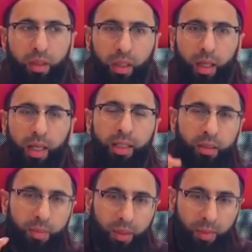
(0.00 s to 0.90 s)
a
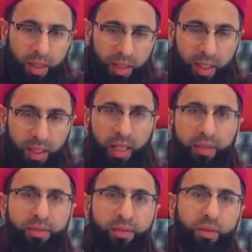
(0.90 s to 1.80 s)
little bit about their
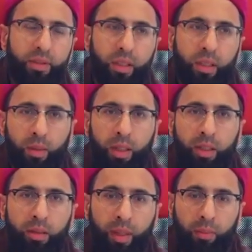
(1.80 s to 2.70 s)
lives, a
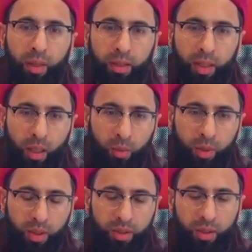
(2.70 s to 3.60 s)
little bit about their
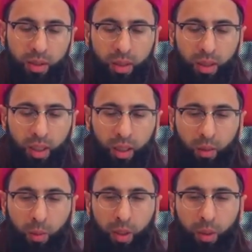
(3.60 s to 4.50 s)
works.
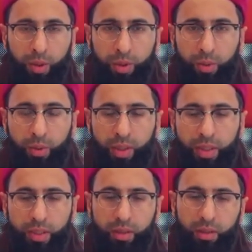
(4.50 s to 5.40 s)
What I want to do in
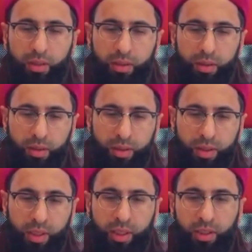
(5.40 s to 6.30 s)
this
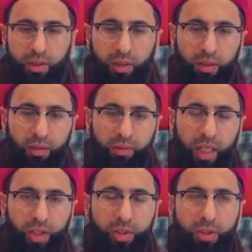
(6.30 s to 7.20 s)
series of
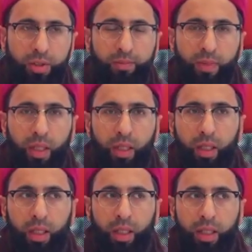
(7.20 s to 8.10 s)
lectures
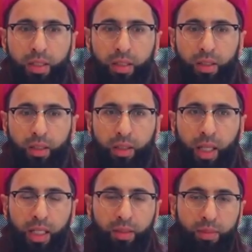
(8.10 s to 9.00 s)
is
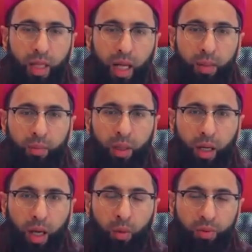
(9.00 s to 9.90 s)
take some time
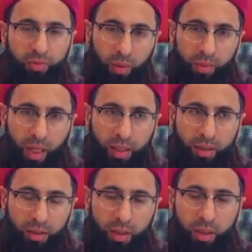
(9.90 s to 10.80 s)
out from
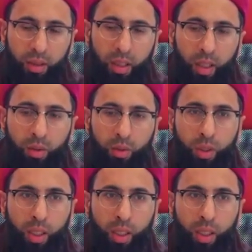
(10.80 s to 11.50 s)
that and look